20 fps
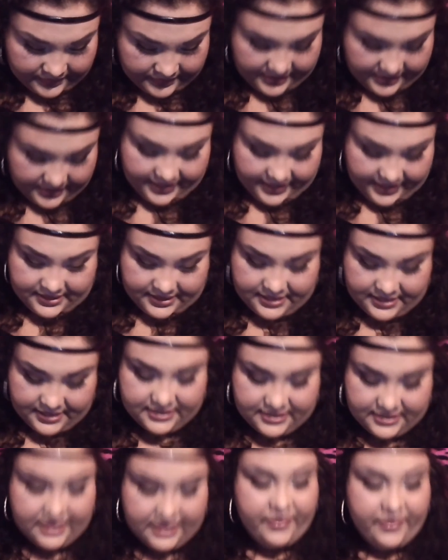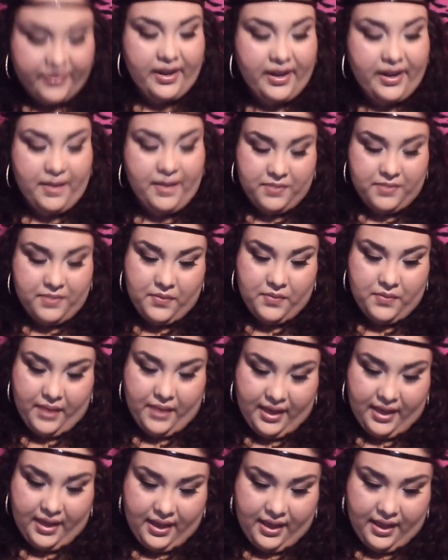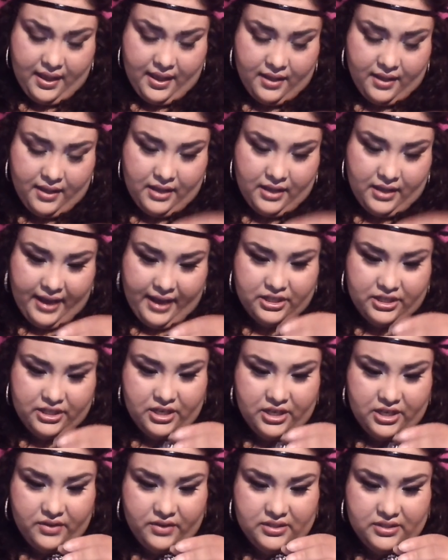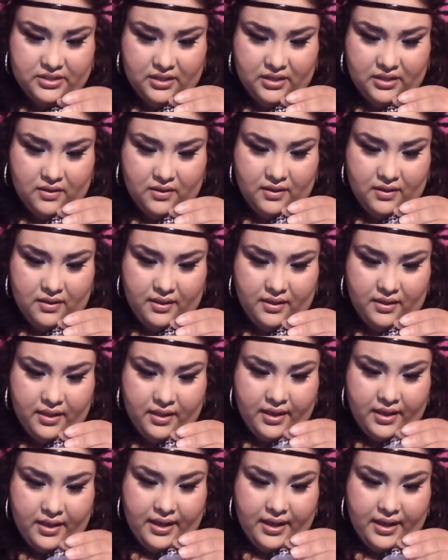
The next thing is another Emmy Way eyeshadow single